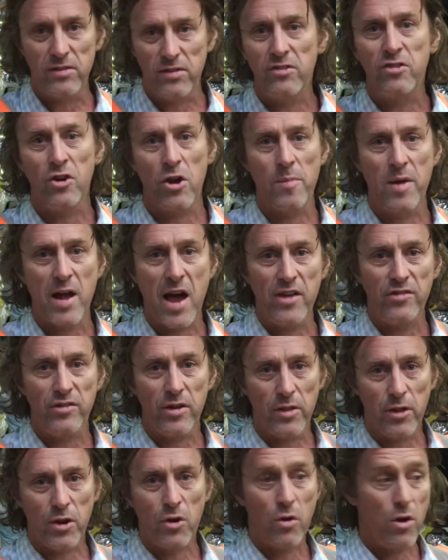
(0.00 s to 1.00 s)
and determination
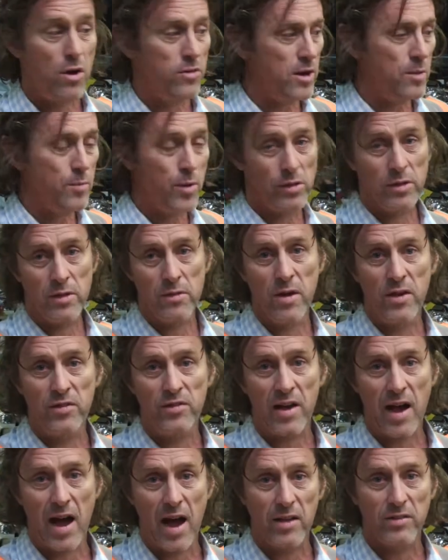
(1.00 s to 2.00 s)
of the crew that are building these
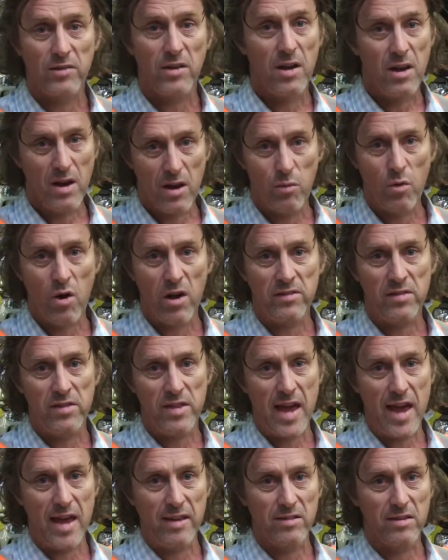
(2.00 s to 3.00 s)
cars right to the
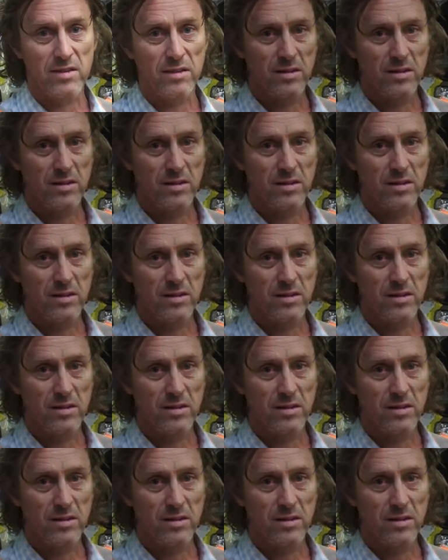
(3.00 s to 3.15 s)
end.